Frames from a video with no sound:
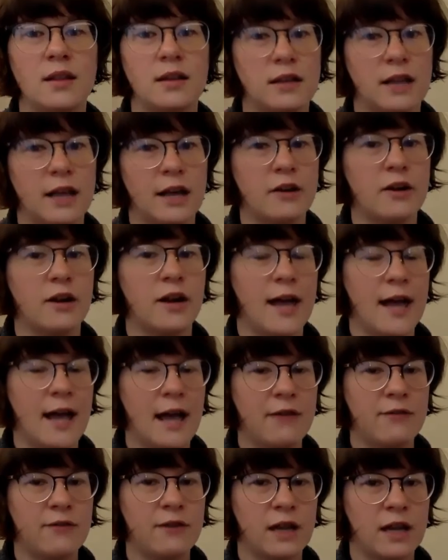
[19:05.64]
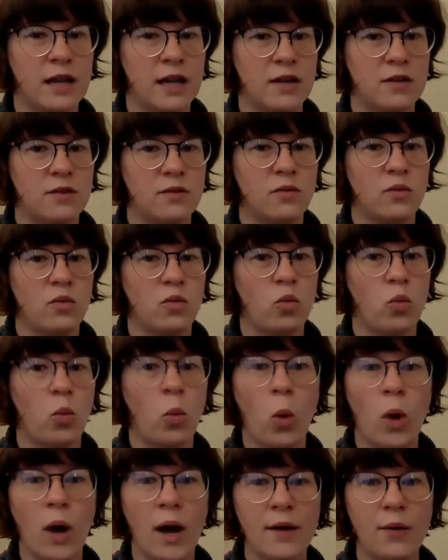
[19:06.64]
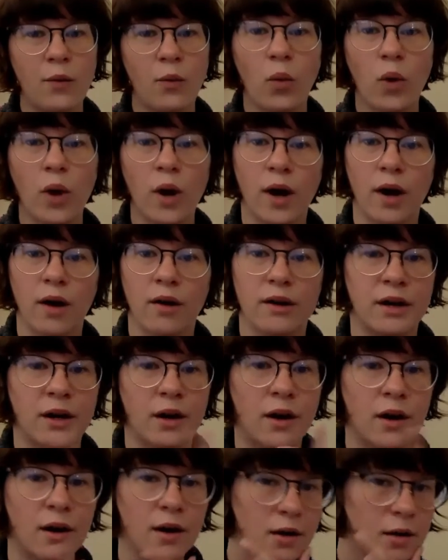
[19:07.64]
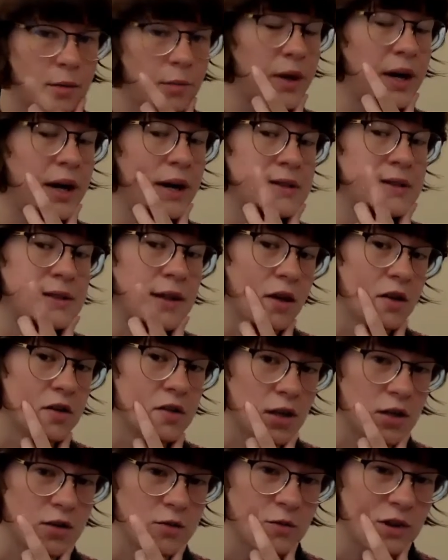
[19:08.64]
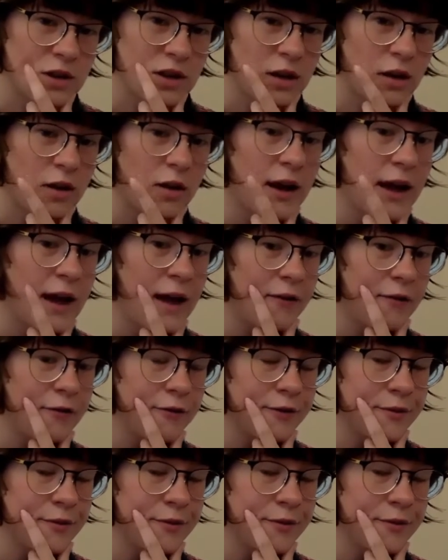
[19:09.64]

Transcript: letter F in it. What word in our goodbye song starts with the letter F?